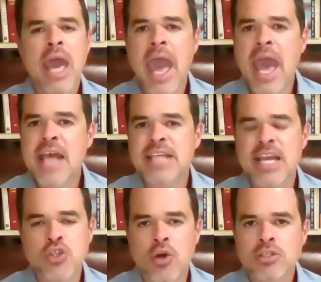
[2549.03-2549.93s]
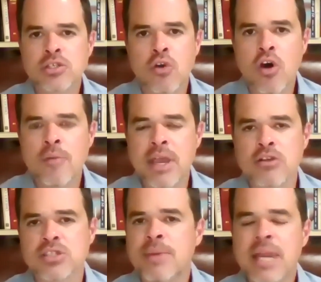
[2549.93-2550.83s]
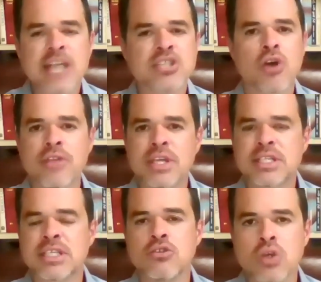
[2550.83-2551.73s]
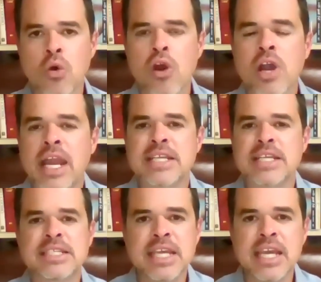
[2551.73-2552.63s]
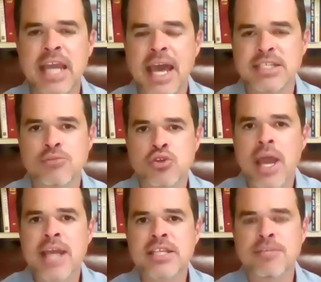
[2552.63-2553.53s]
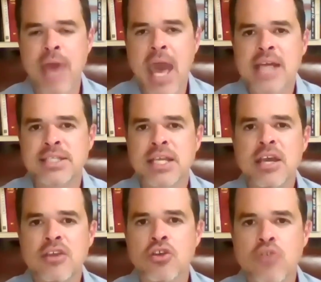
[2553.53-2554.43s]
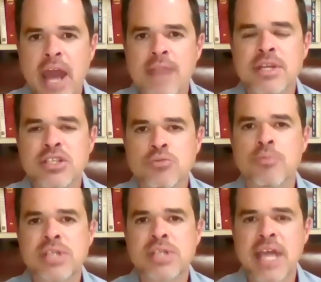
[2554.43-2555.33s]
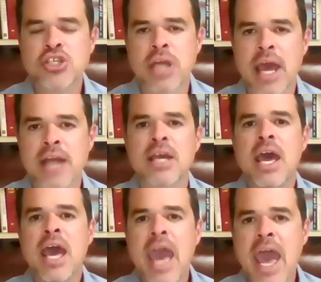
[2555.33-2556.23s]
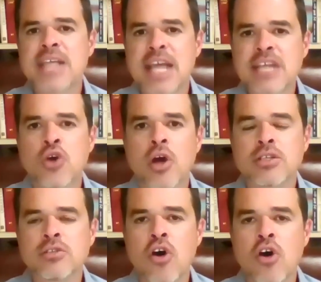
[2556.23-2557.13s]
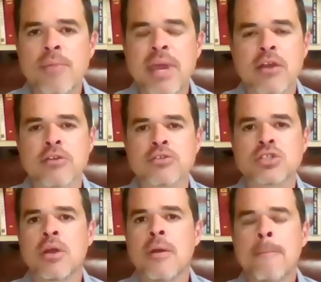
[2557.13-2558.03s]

as I talk to lawmakers, I mean, I saw this in New York and I see it as I'm trying to pass the Kratom Consumer Protection Act. As I talk to lawmakers,